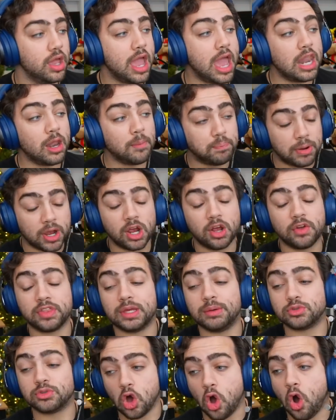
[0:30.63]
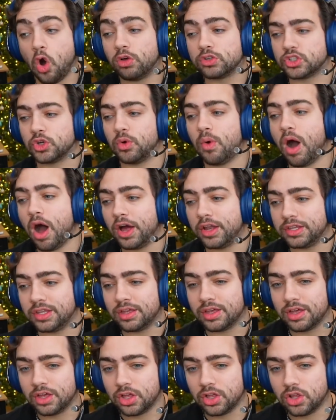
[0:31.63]
And apparently it was also on
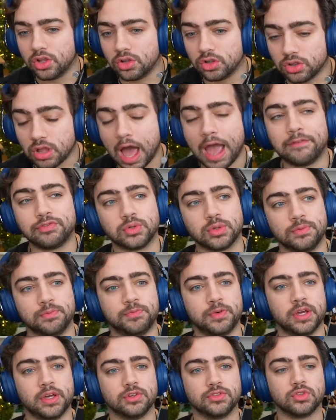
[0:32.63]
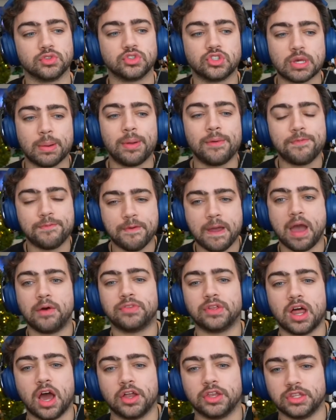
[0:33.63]
livestream fail. So someone found
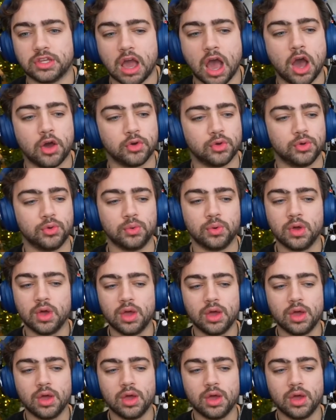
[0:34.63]
it on Yahoo.